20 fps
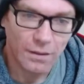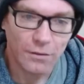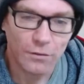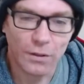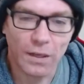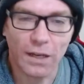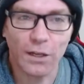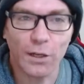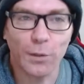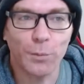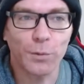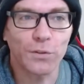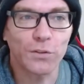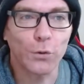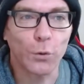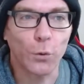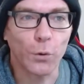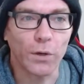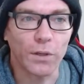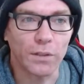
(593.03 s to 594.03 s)
I had a couple of
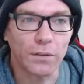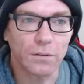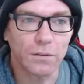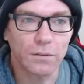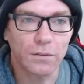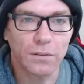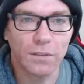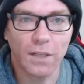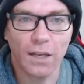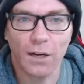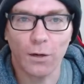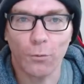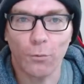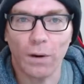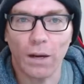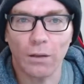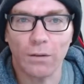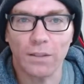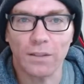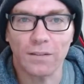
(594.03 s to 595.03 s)
stories to kind of
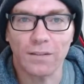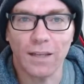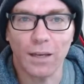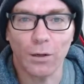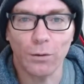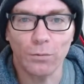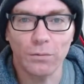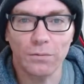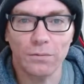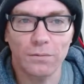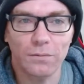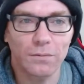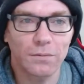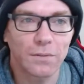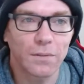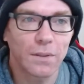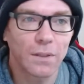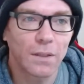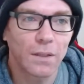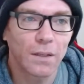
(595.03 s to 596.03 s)
round this out.
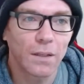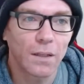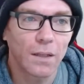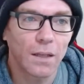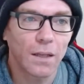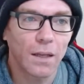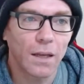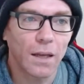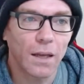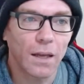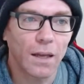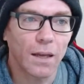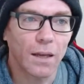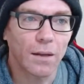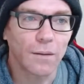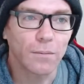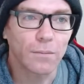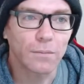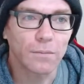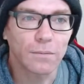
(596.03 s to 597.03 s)

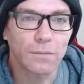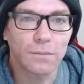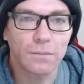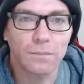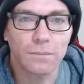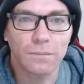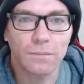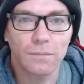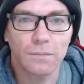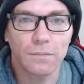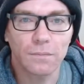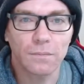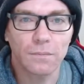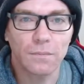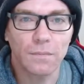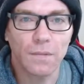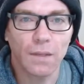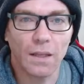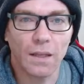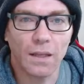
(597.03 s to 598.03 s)
Uh,
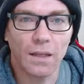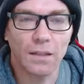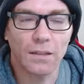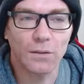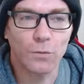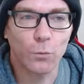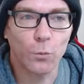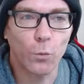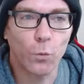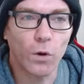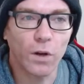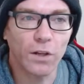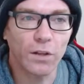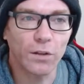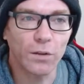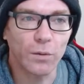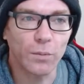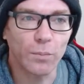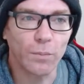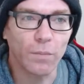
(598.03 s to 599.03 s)
and one of
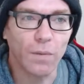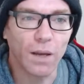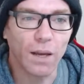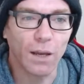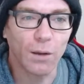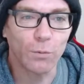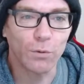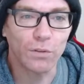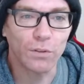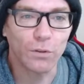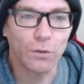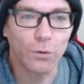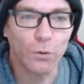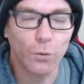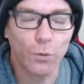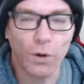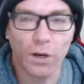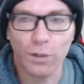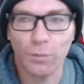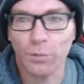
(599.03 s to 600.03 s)
them I was
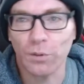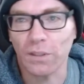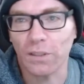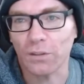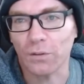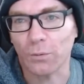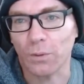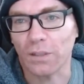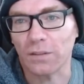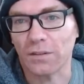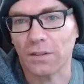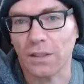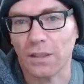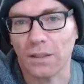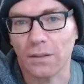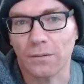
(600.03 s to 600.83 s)
incredibly interested in.